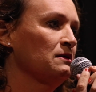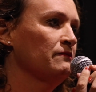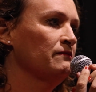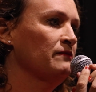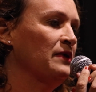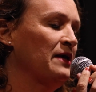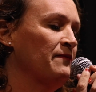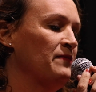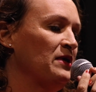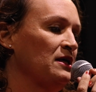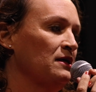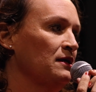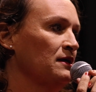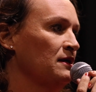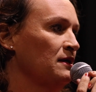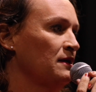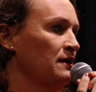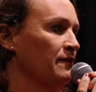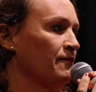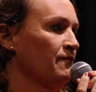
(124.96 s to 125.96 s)
Maybe
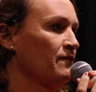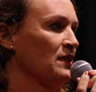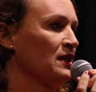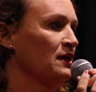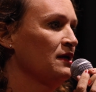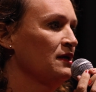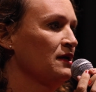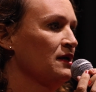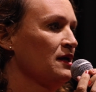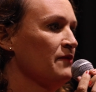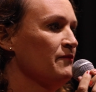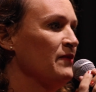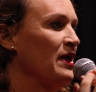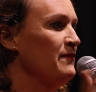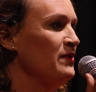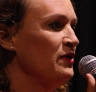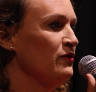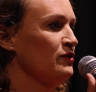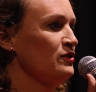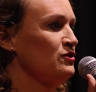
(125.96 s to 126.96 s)

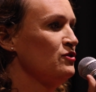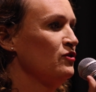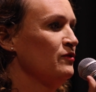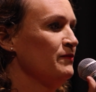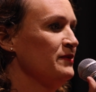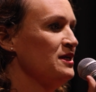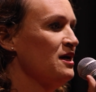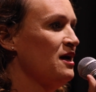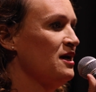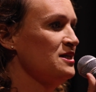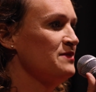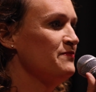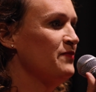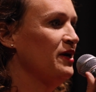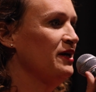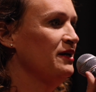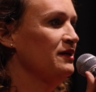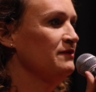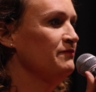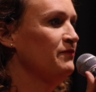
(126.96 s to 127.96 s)
Maybe you were traumatized
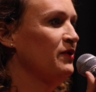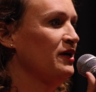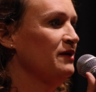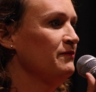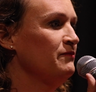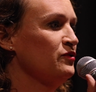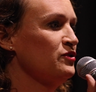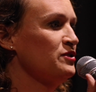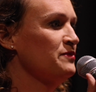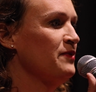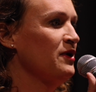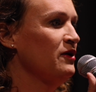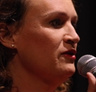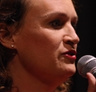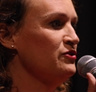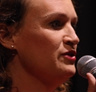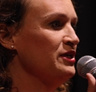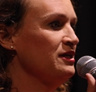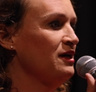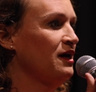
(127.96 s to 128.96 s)
by a, by a bush
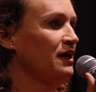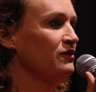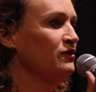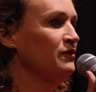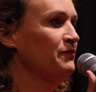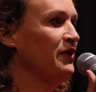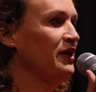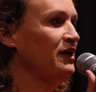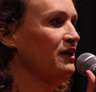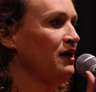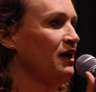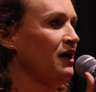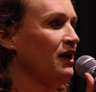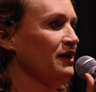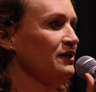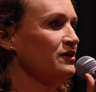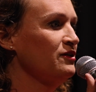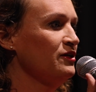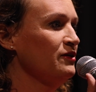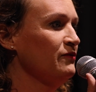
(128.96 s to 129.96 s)
poetry night or by a
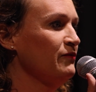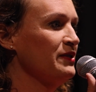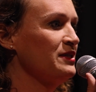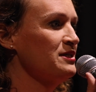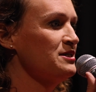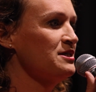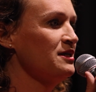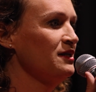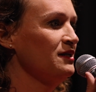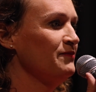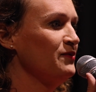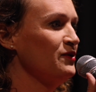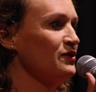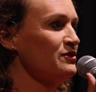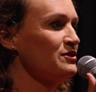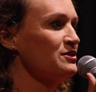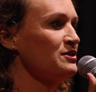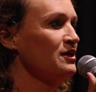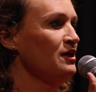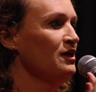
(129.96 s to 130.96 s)
haiku with the
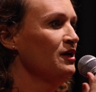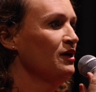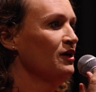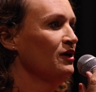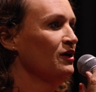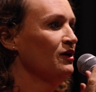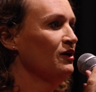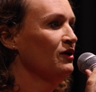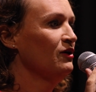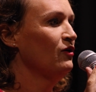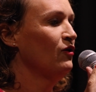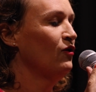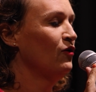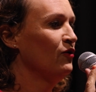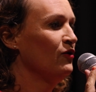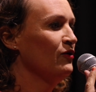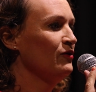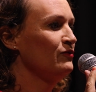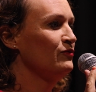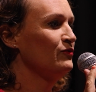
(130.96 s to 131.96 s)
syllables
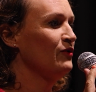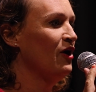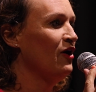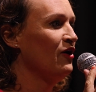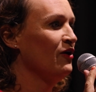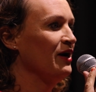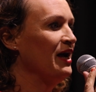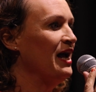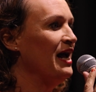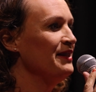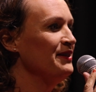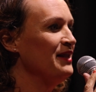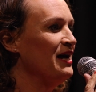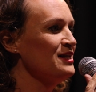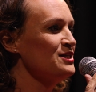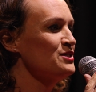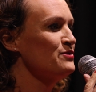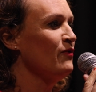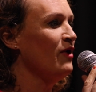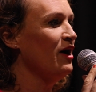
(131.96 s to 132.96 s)
all wrong, and
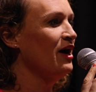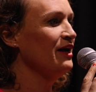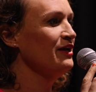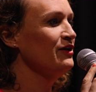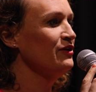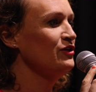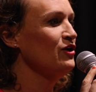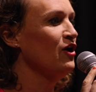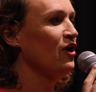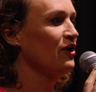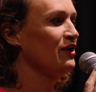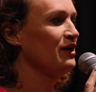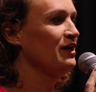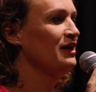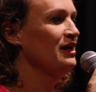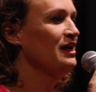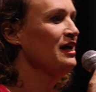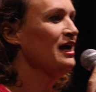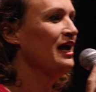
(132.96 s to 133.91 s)
that's why you're not